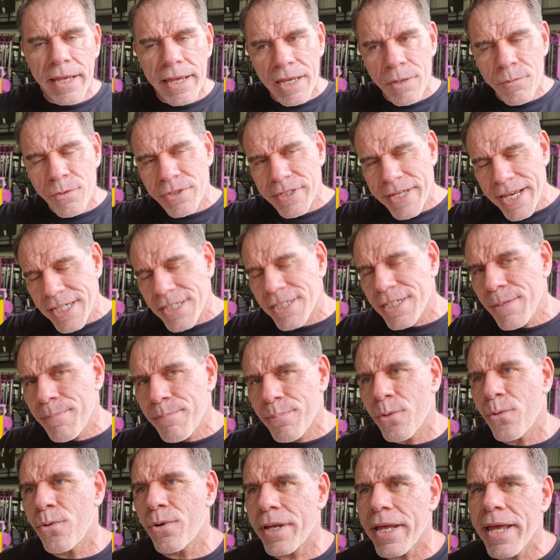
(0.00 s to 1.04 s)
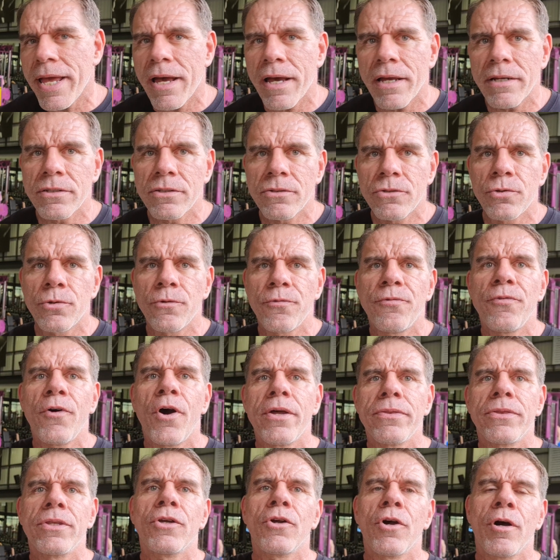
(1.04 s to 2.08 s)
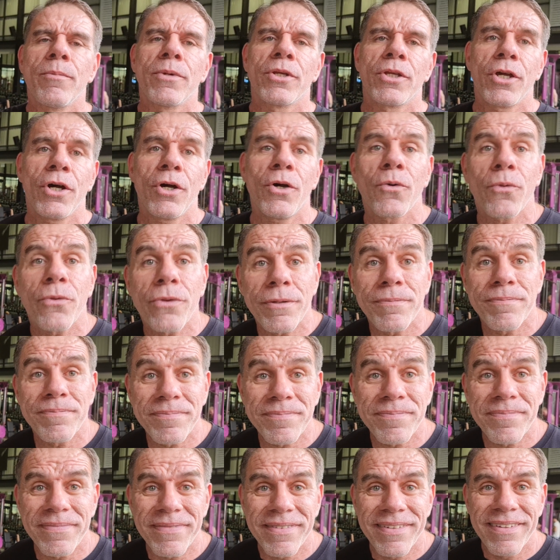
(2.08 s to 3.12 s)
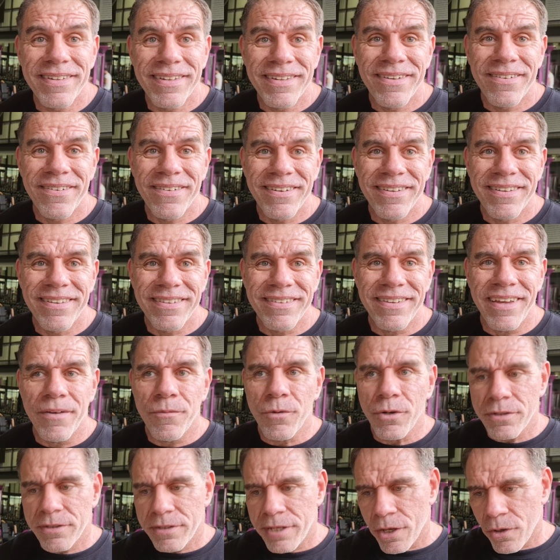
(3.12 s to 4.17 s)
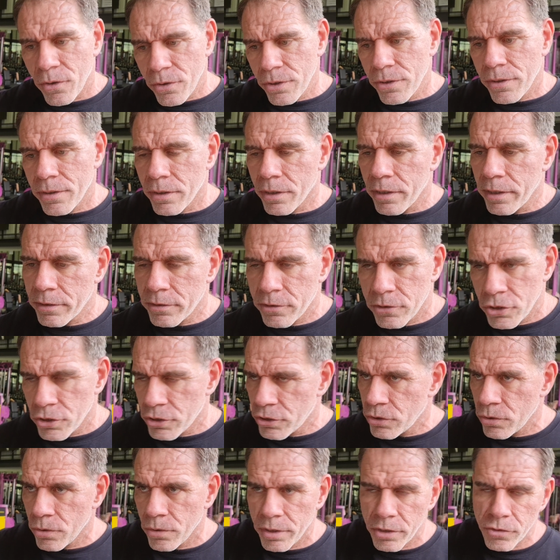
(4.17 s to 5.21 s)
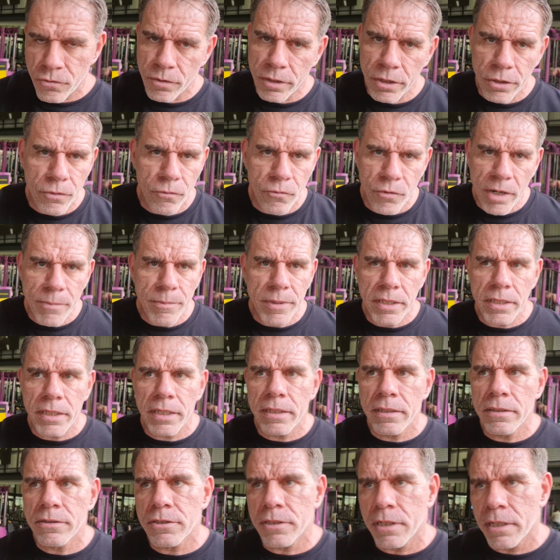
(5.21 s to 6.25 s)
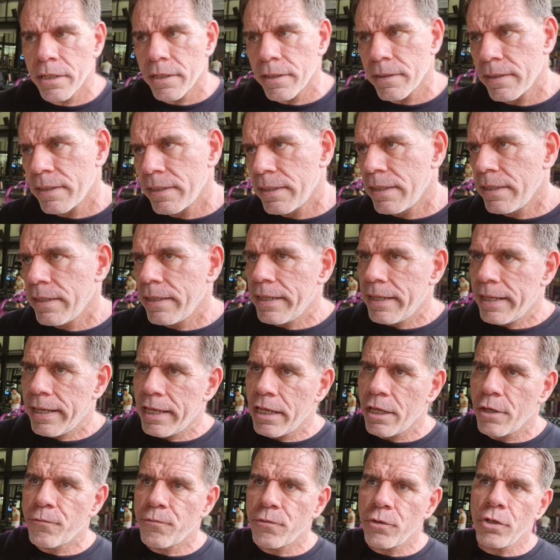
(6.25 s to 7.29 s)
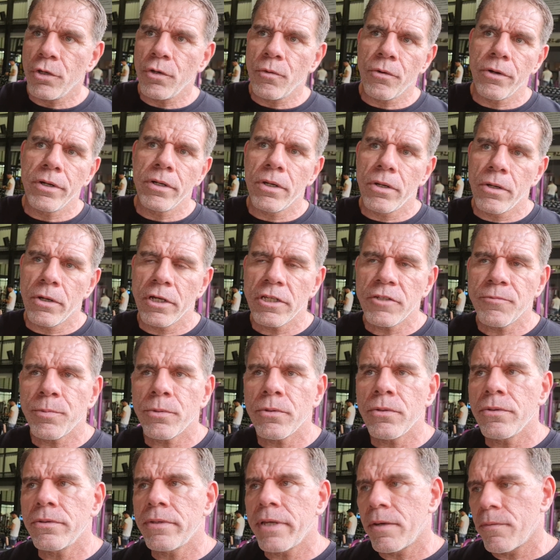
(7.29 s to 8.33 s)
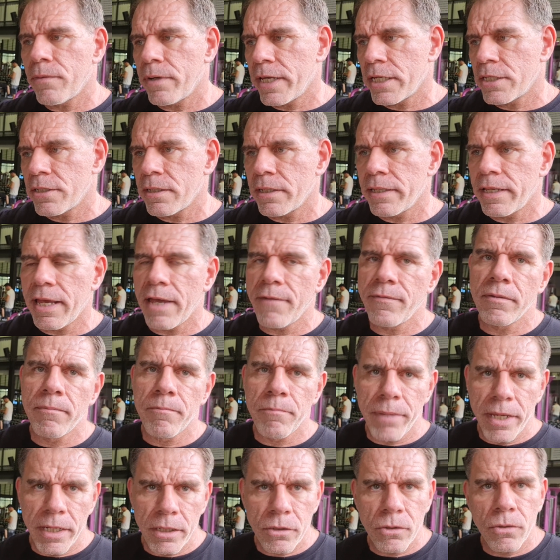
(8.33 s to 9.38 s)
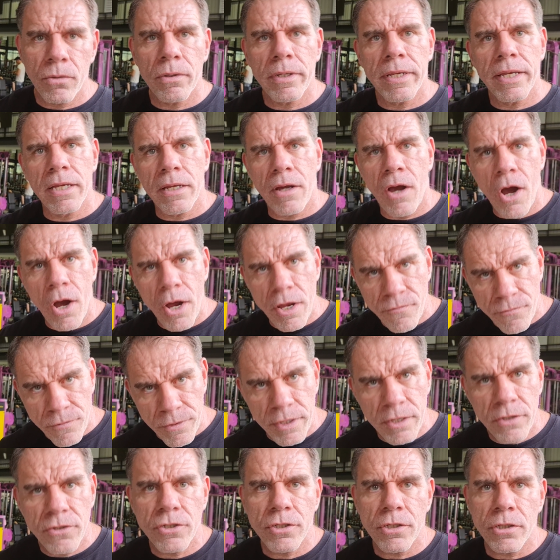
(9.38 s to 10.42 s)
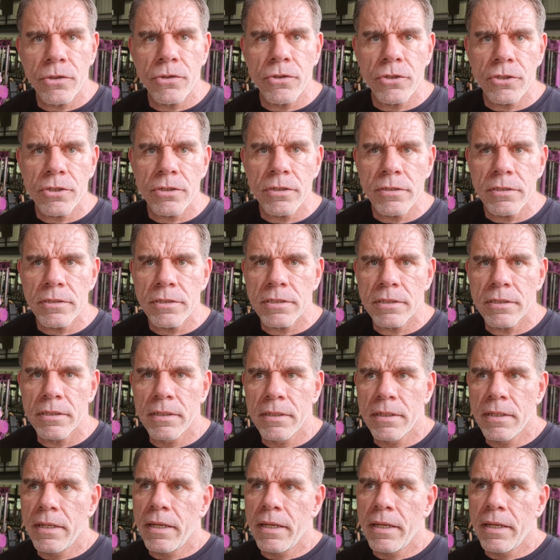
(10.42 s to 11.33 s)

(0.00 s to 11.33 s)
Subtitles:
it was actually brought out to fight the common cold. They would tell you, like, just do this little remedy. So if you were in a hospital, they would actually have the medical IV solutions.